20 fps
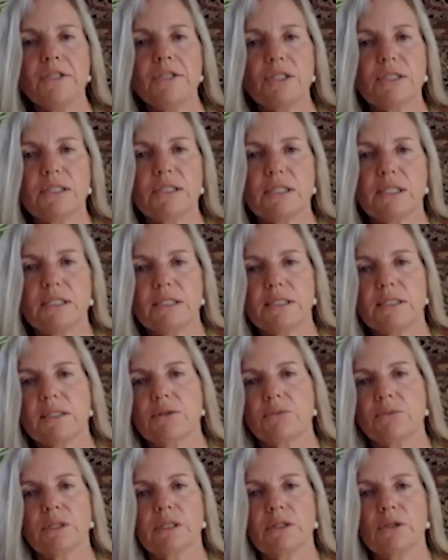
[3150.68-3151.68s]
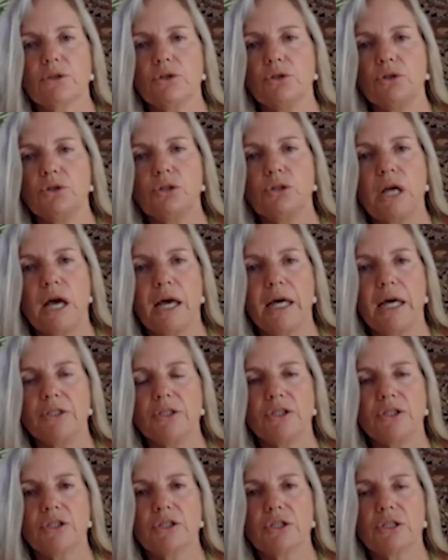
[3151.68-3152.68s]
age is really the new
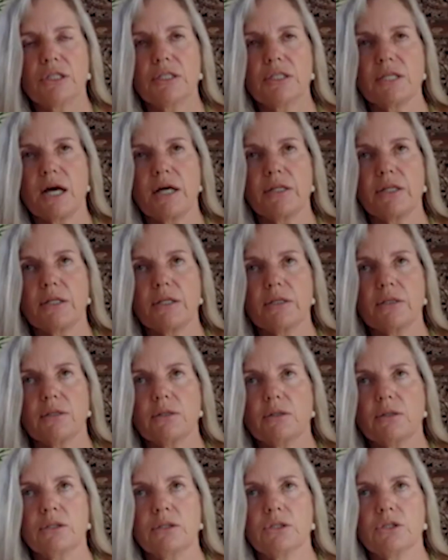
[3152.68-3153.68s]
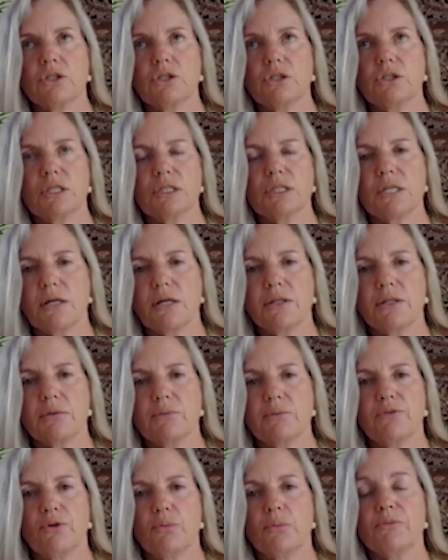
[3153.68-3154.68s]
cage. It's just another
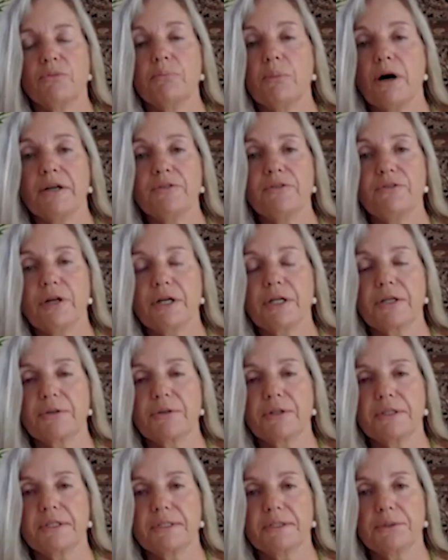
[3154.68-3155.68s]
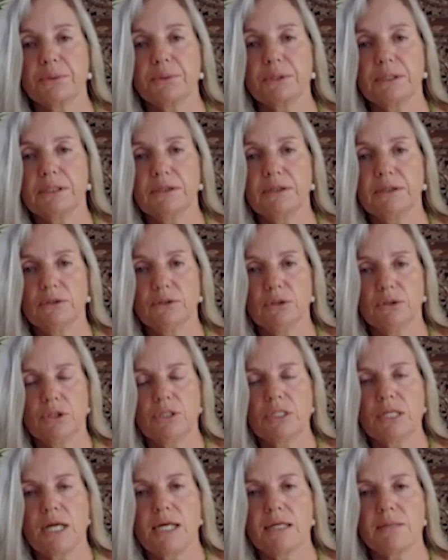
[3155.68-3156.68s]
form of mind fuckery that's really
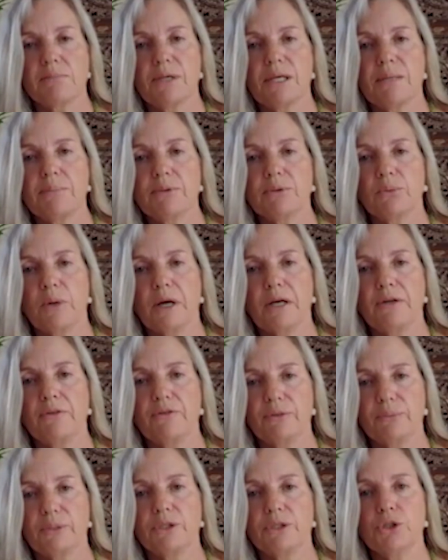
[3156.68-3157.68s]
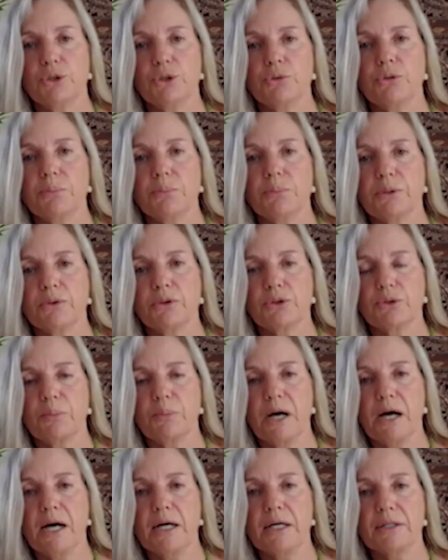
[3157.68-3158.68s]
taken people away from their true spiritual
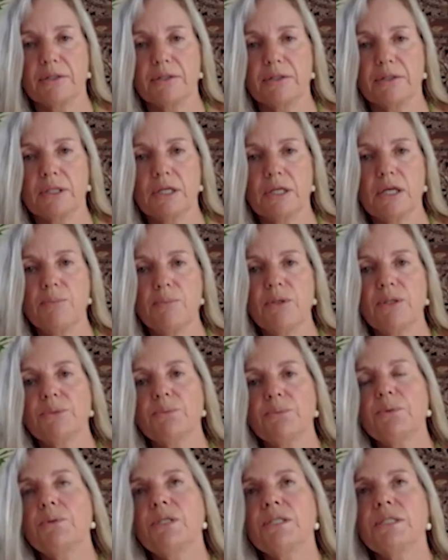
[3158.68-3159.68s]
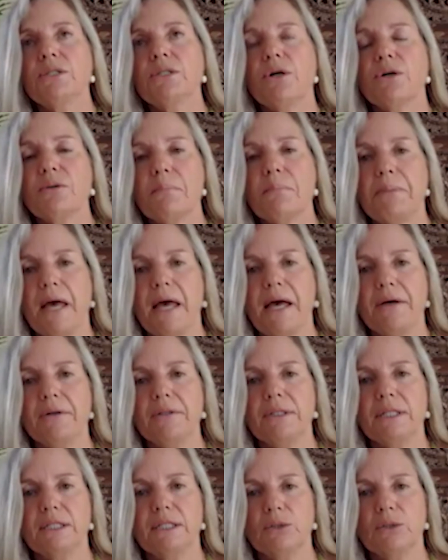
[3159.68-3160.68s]
path. Because it's not
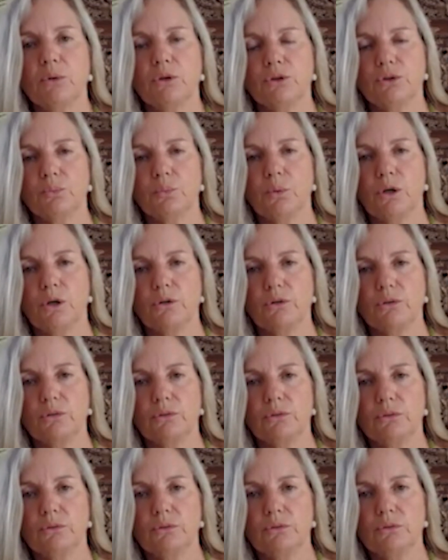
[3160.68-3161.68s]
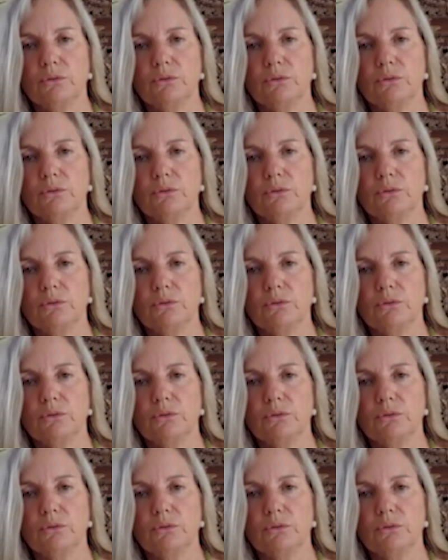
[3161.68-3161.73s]
about getting what you want